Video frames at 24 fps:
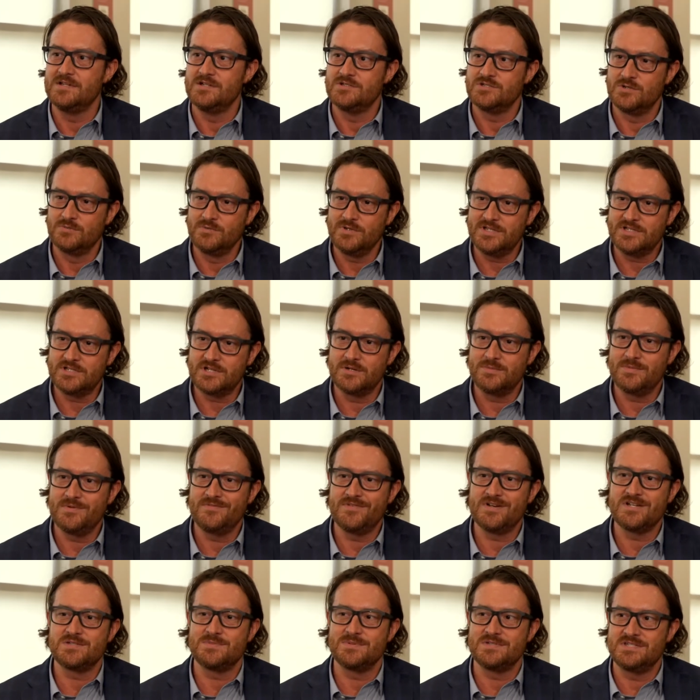So really trying to be
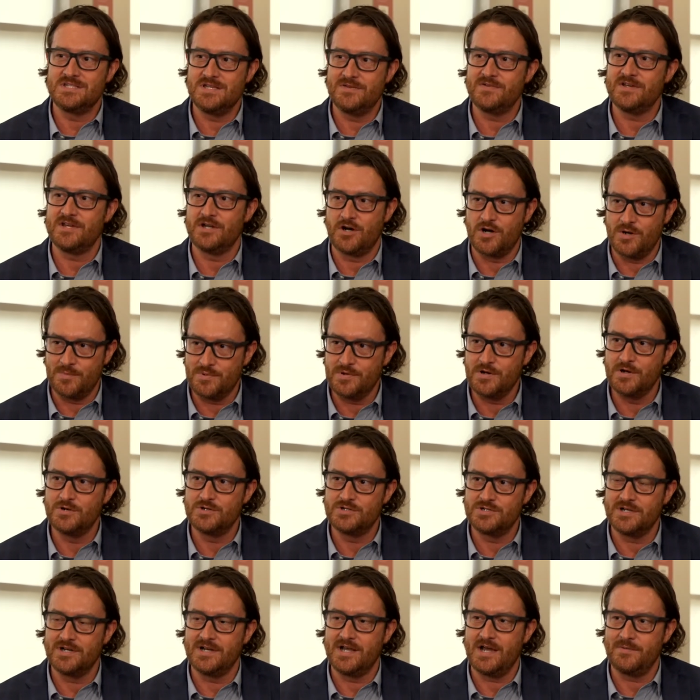very specific in our
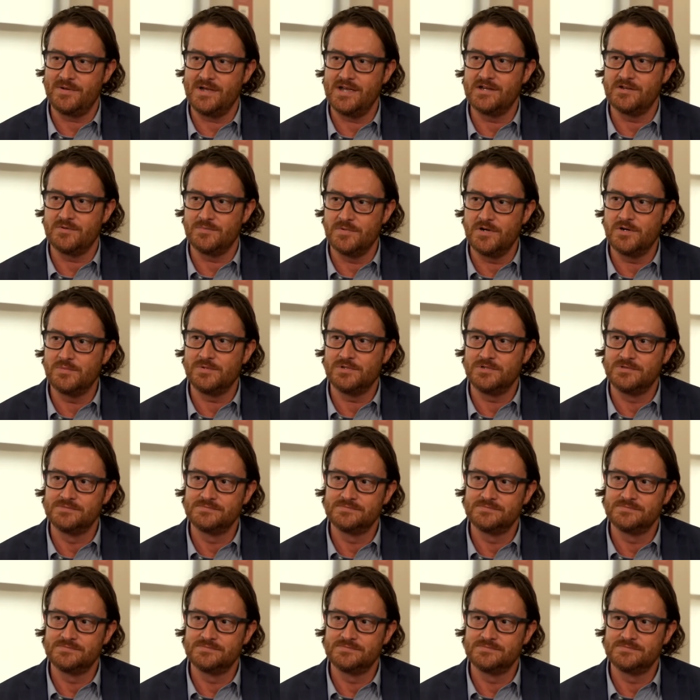approach on how we handle mobile.